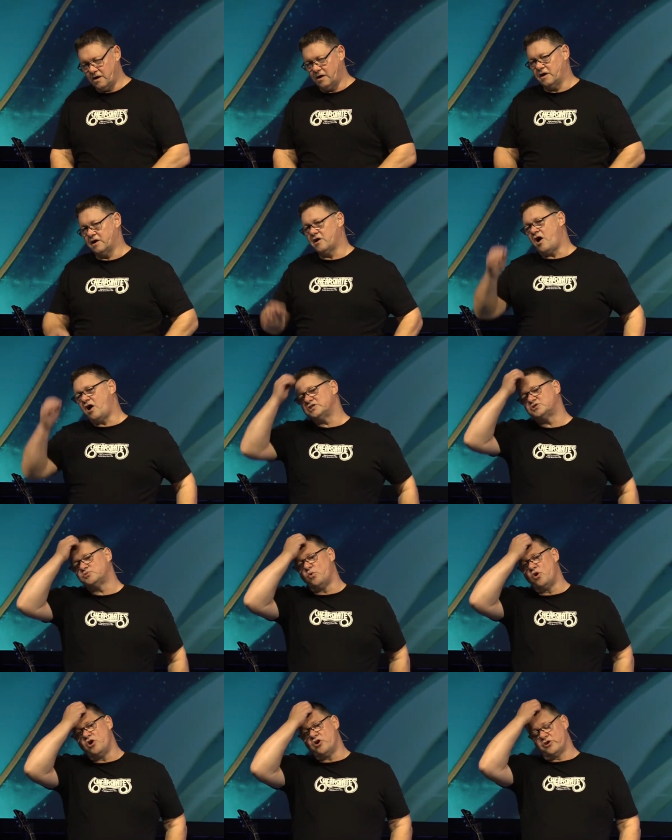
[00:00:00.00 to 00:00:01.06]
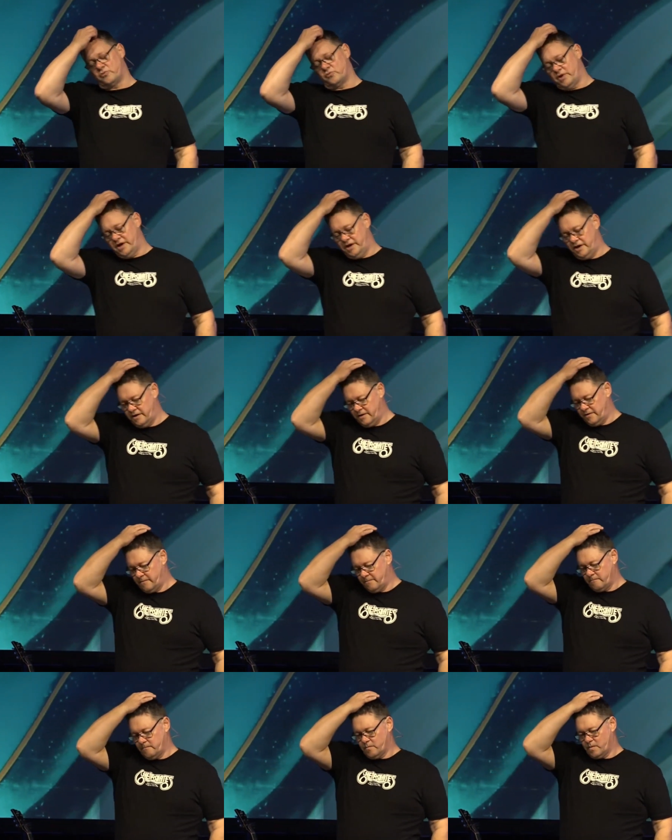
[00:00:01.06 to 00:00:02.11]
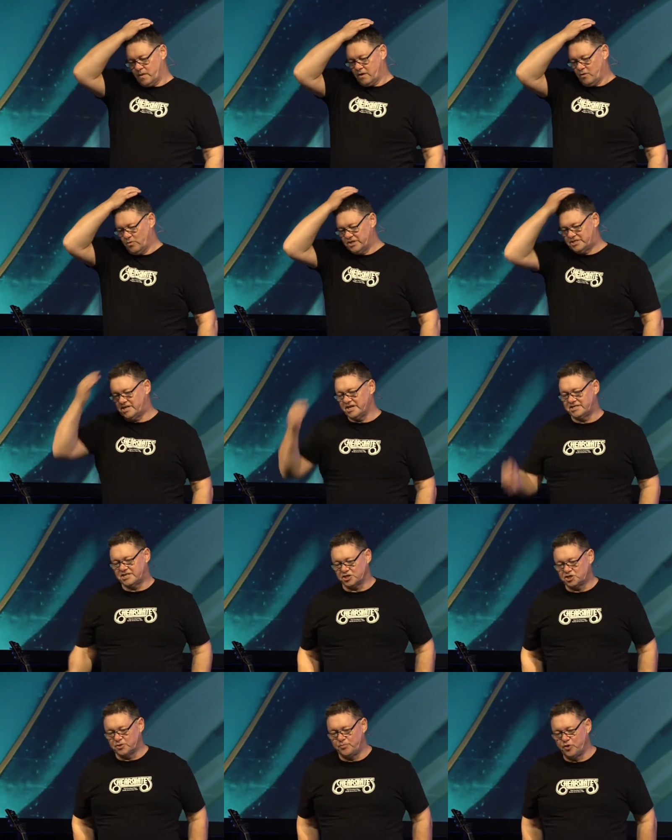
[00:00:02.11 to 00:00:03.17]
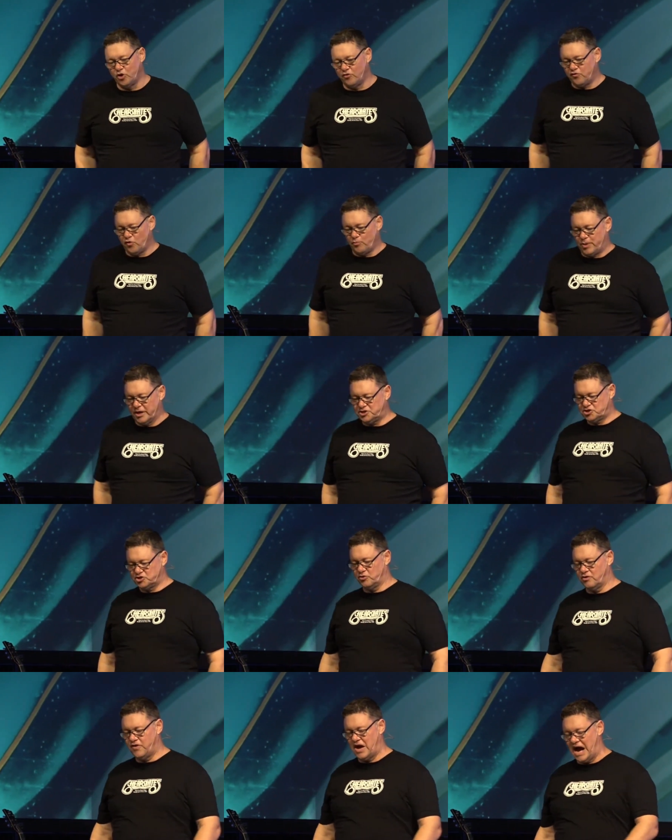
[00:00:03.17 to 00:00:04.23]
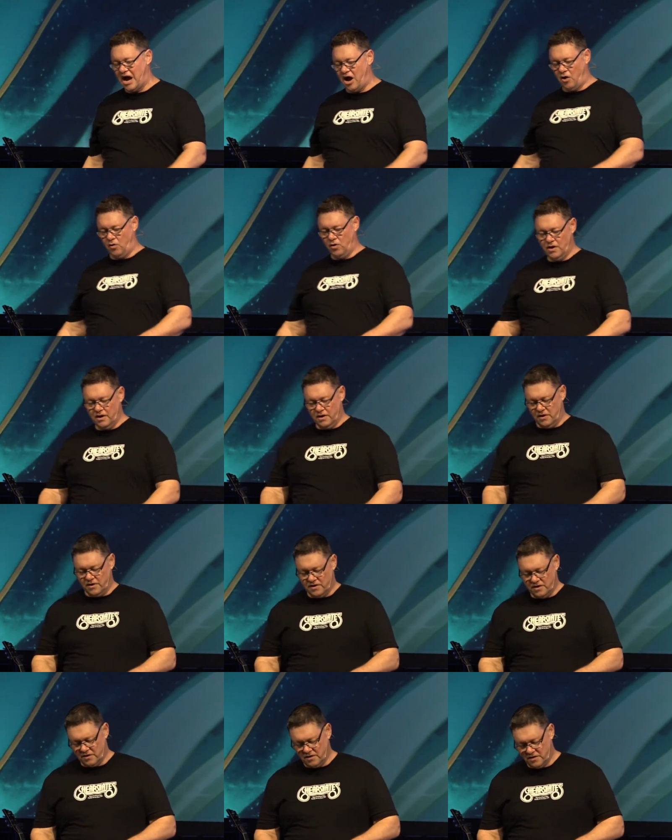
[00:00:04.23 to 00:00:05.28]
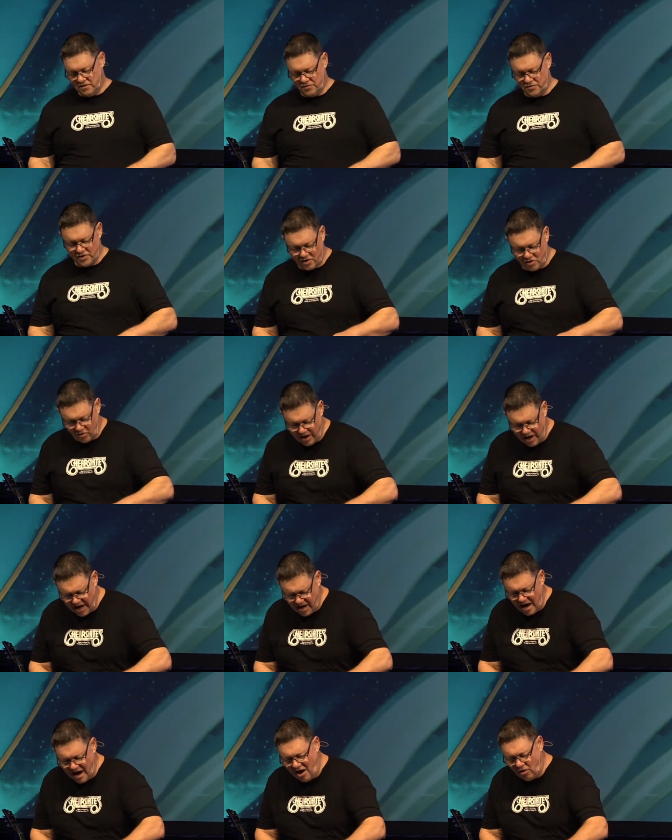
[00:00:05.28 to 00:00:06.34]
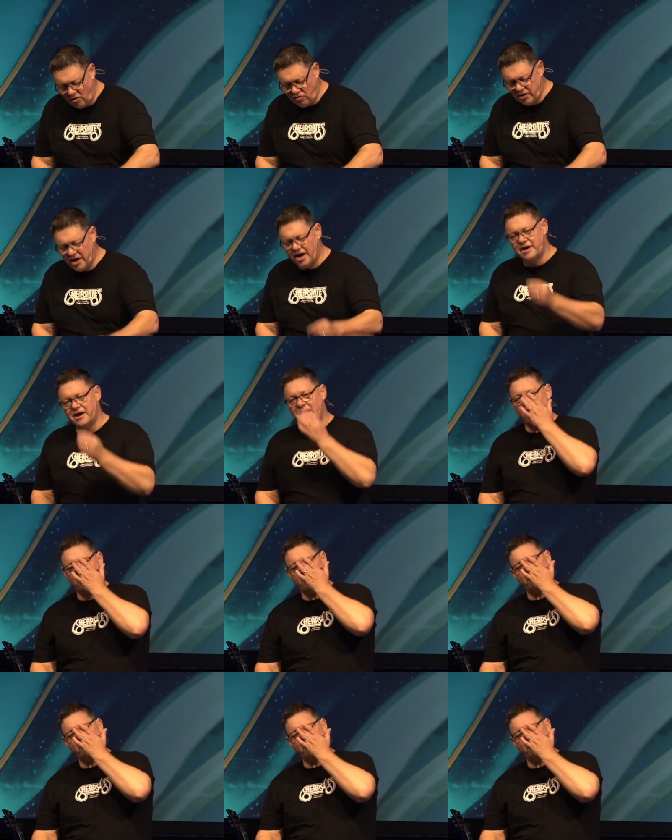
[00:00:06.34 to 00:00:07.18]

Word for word: And in God's word, we, we see such a beautiful picture of how the Creator, our Creator, our